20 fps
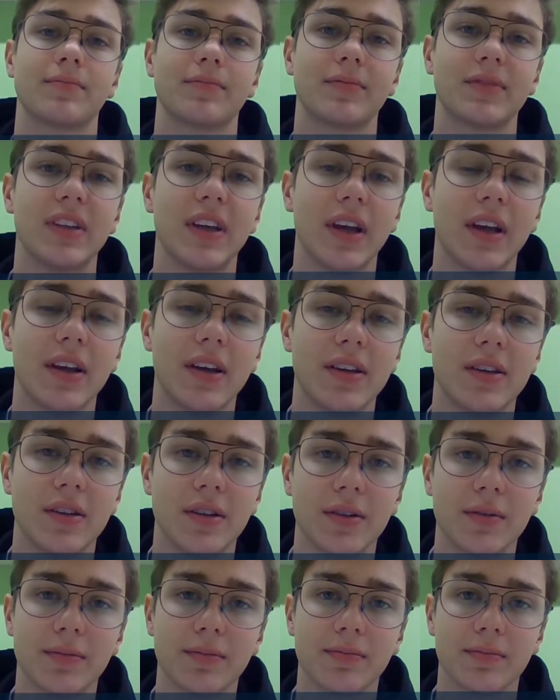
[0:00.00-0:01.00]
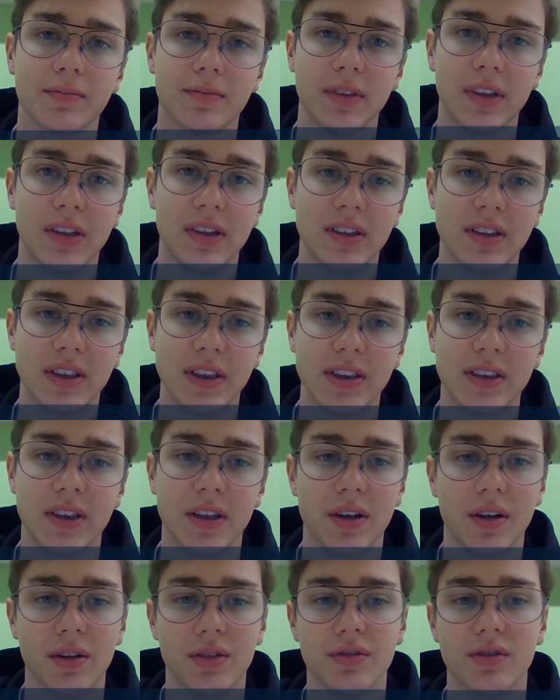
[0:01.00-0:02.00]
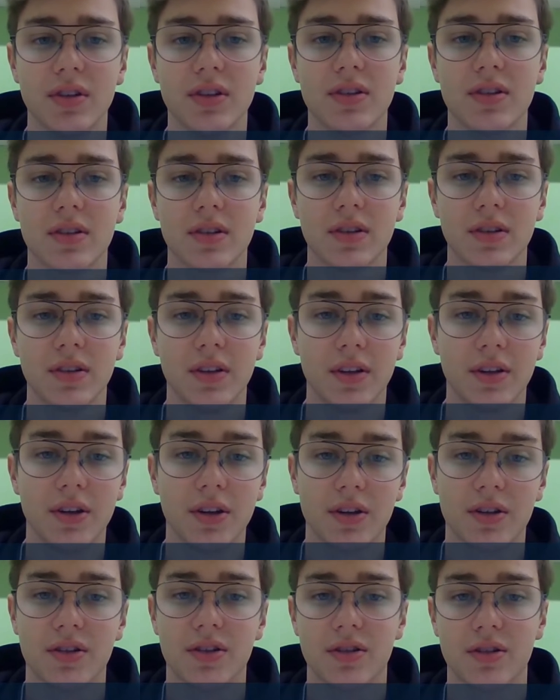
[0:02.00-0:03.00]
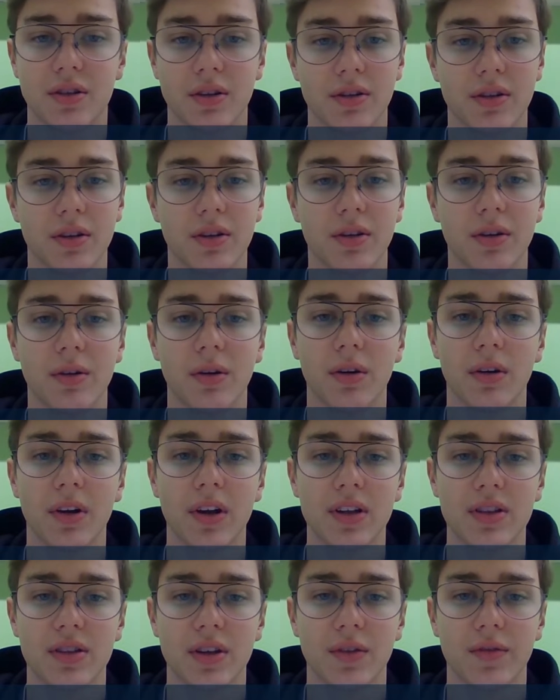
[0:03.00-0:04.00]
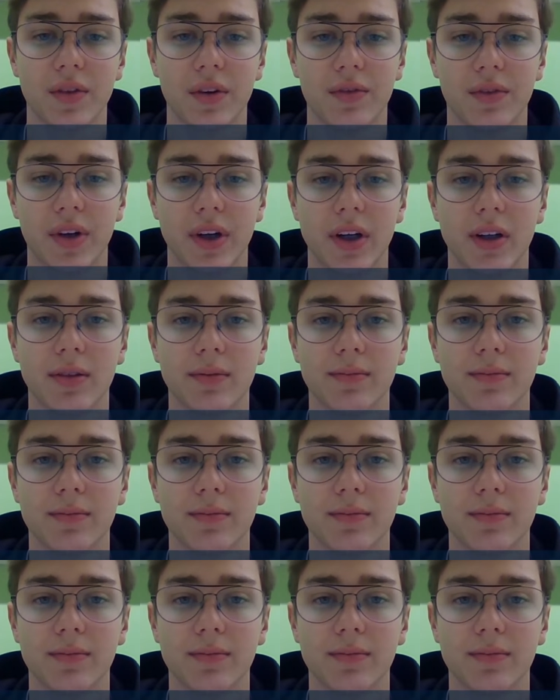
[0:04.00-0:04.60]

Then later, in the 1600s, the Dutch started to colonize South Africa.